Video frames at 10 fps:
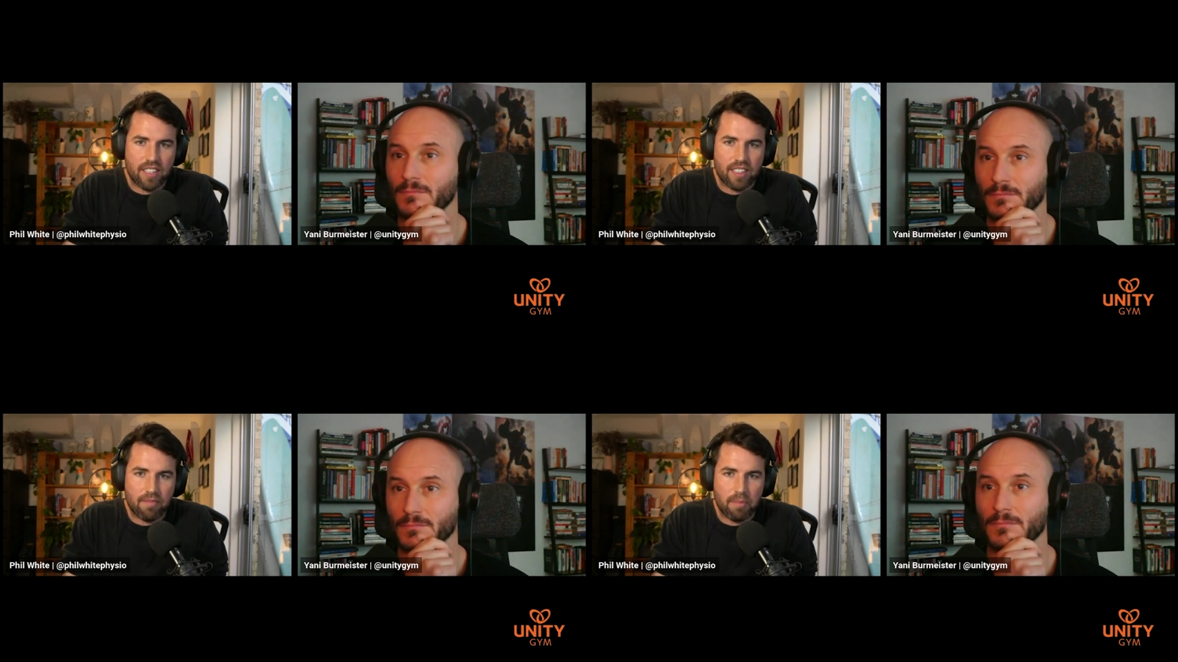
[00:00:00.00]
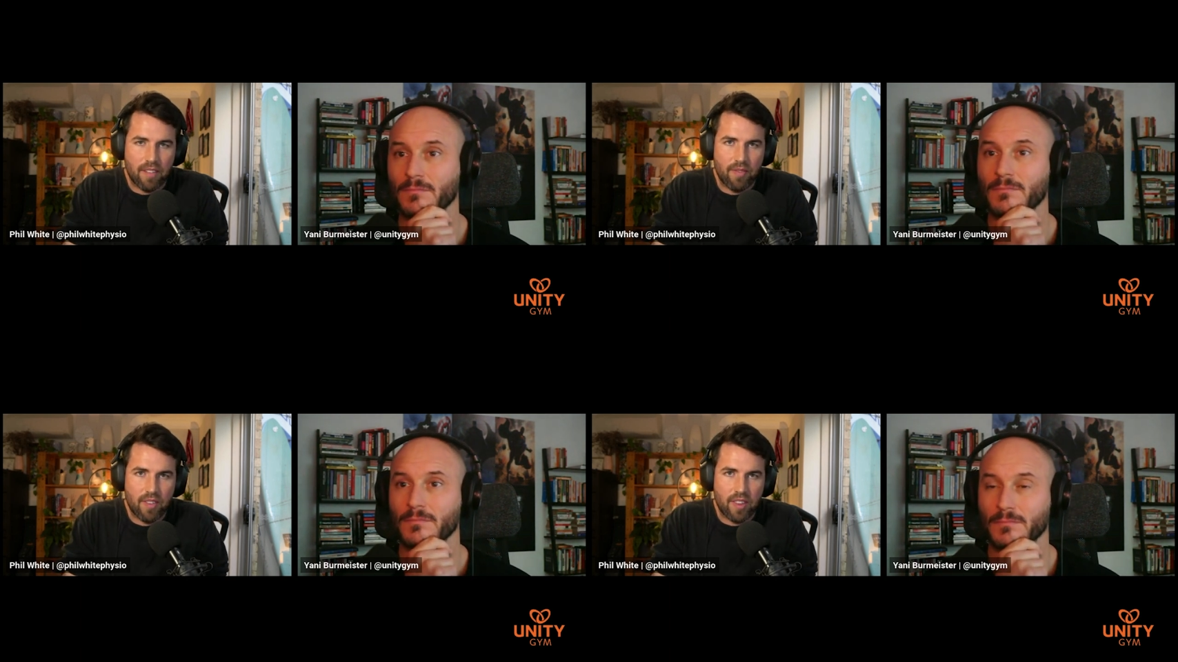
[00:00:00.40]
Speaker 1: But
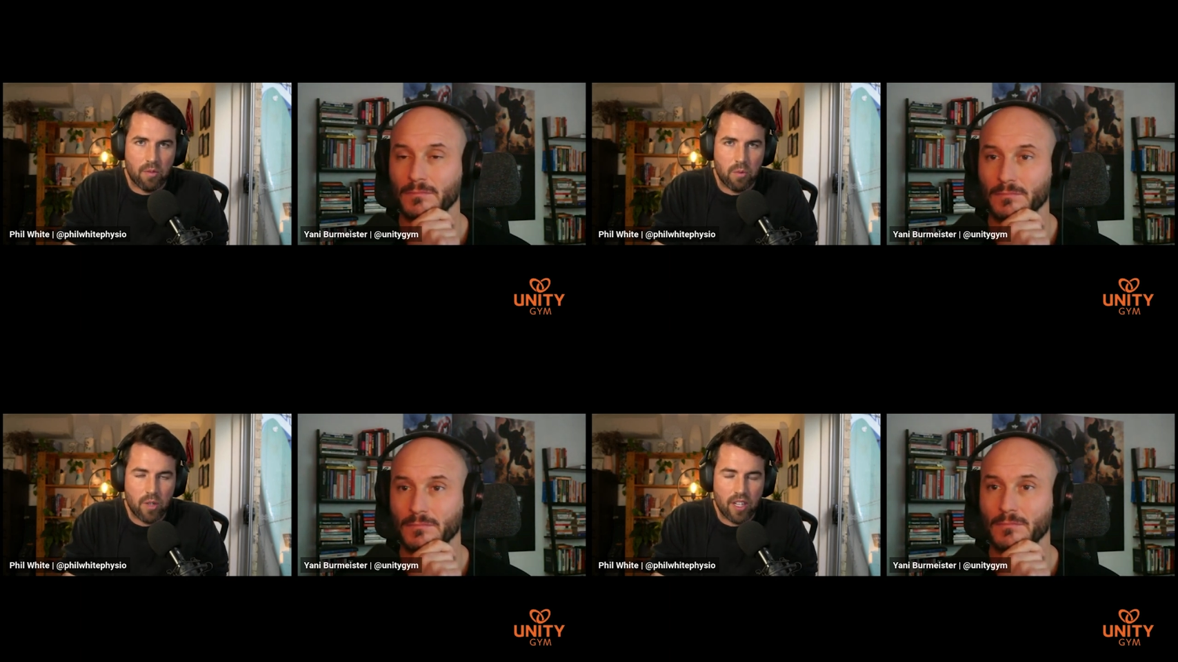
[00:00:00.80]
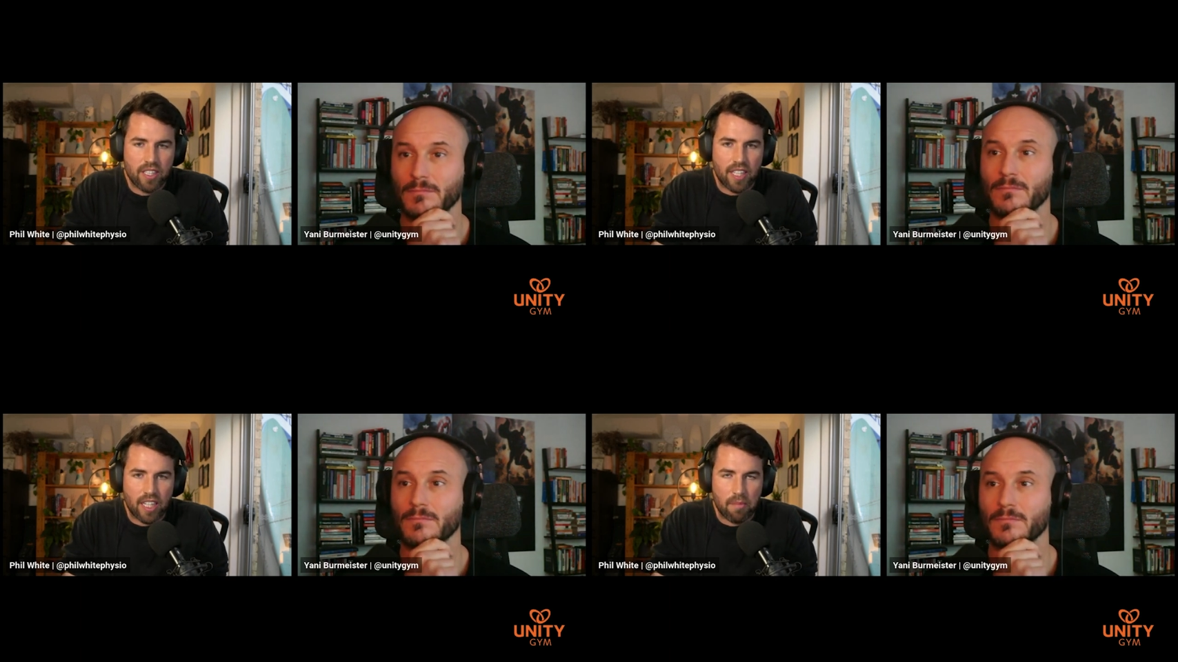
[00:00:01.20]
the worst
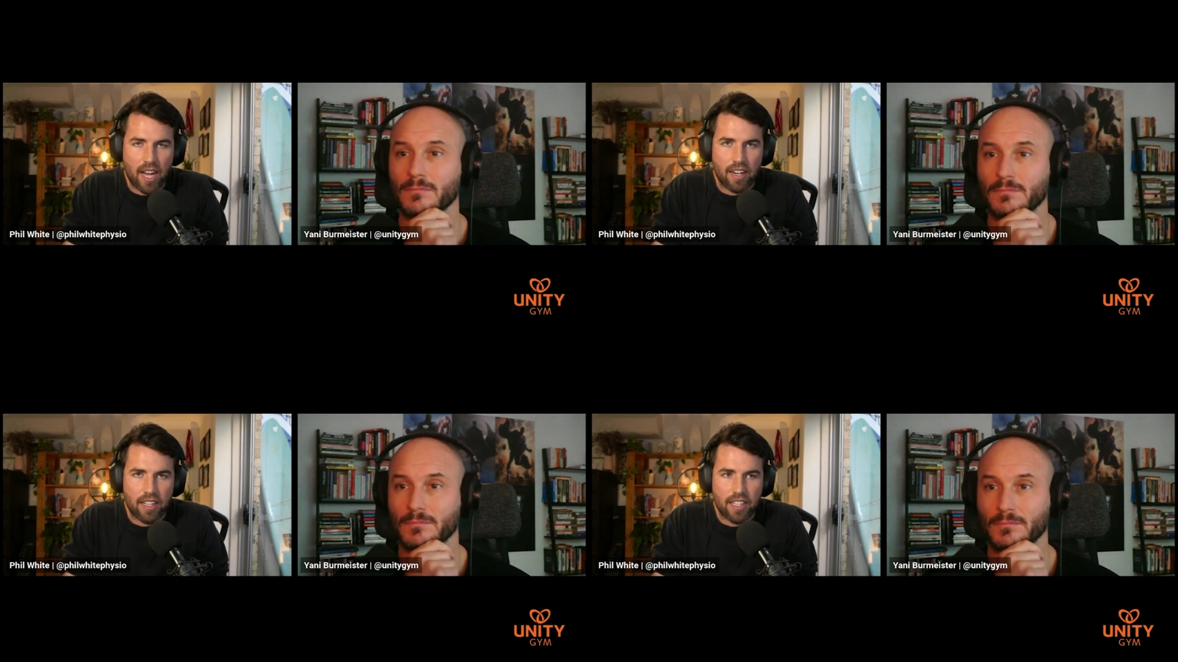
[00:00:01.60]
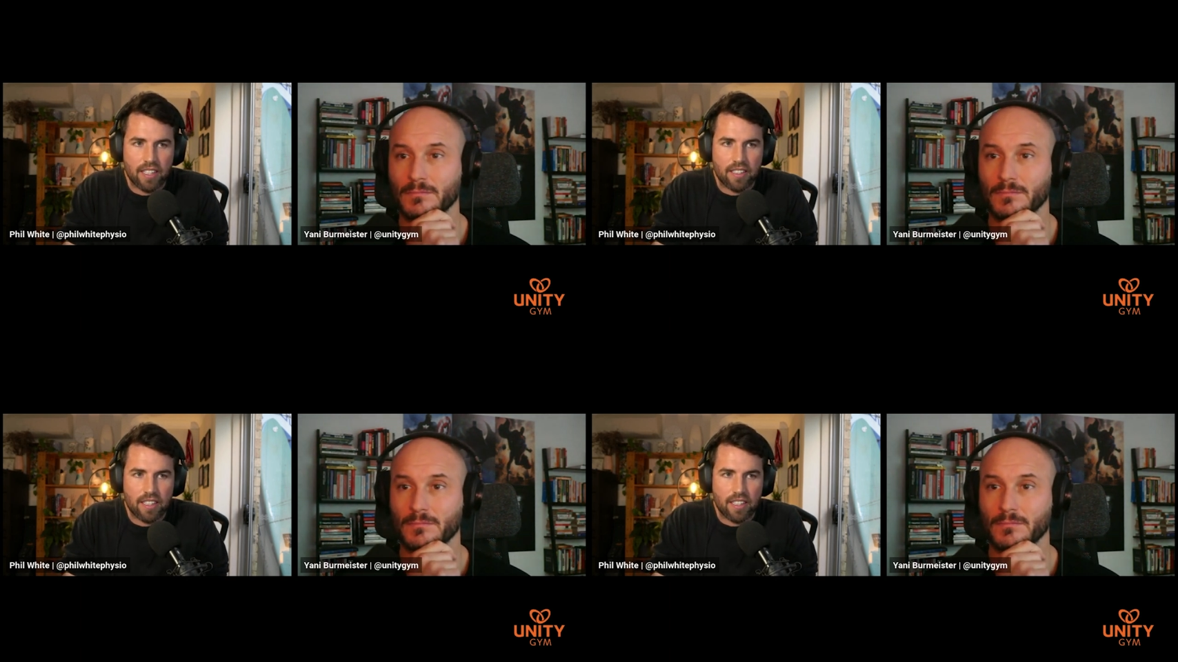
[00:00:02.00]
thing about it is
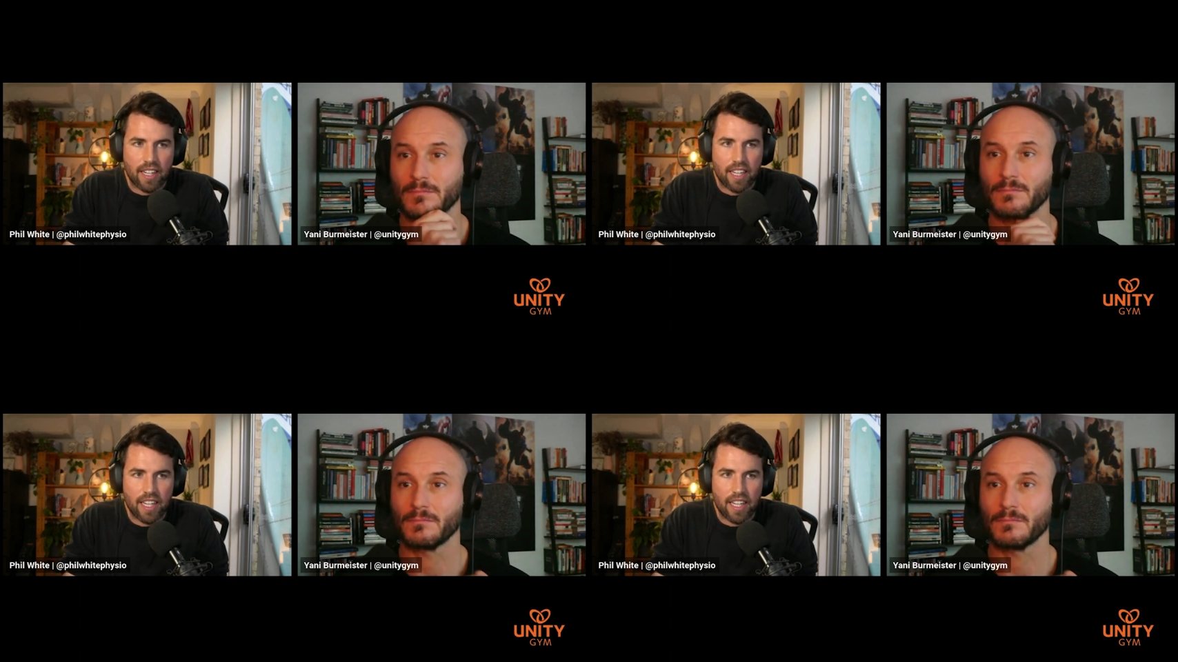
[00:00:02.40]
that like he had